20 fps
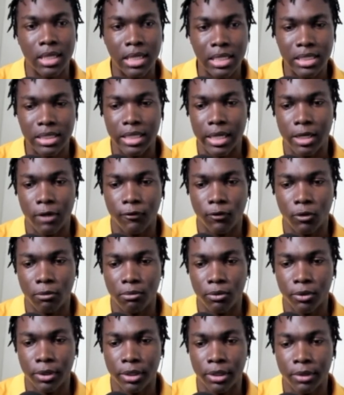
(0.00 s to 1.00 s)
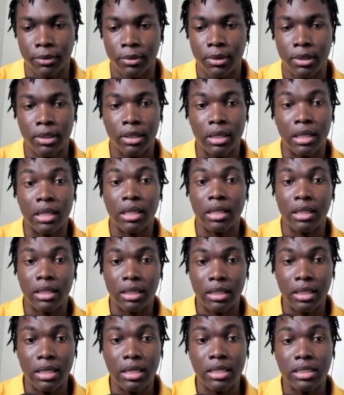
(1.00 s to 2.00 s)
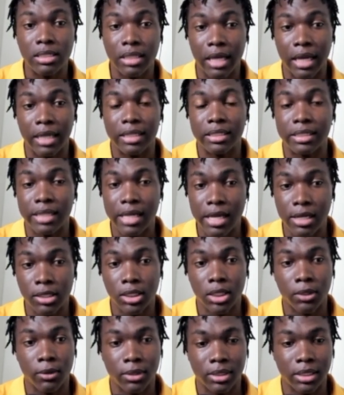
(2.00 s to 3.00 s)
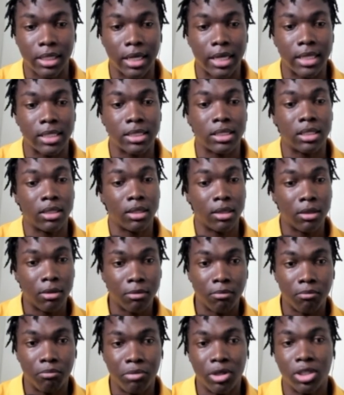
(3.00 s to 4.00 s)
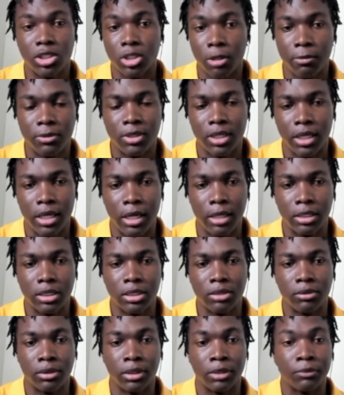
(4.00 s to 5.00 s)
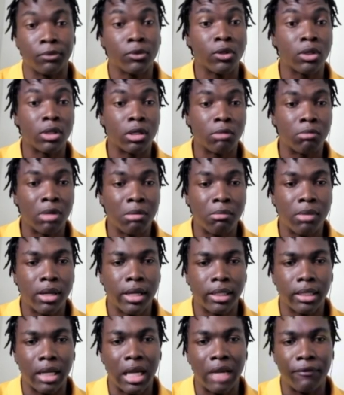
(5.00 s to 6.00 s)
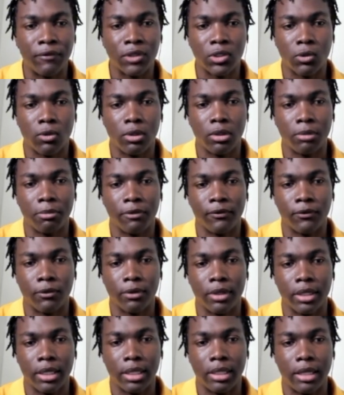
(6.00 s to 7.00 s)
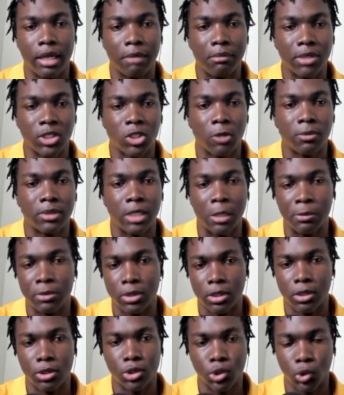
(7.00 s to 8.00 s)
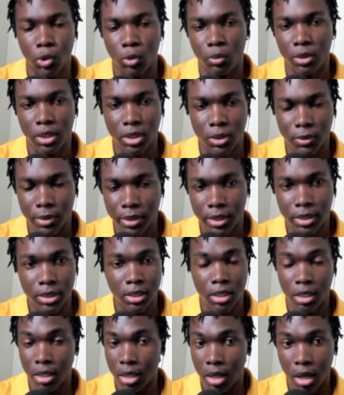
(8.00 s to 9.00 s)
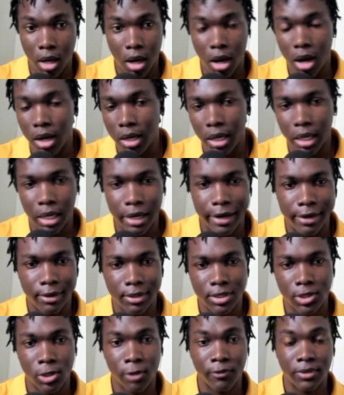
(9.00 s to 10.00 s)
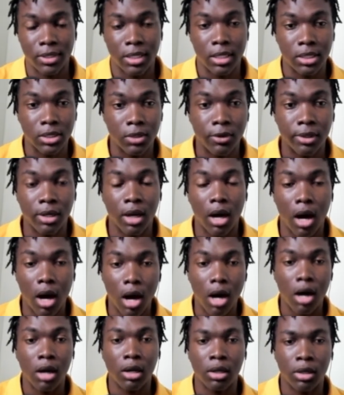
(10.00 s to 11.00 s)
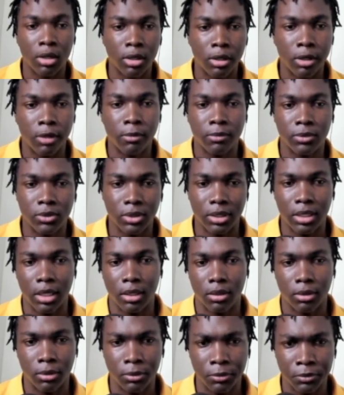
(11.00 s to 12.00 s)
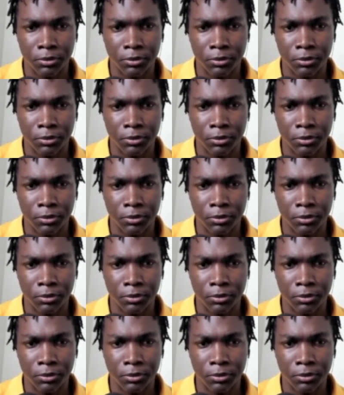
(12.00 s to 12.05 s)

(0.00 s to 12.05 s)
side of the board, things get dangerous, guys. Bishop to h3. Remember that I even told you before, again, like bishops help to control weak squares. All that kind of stuff. It's going to all come together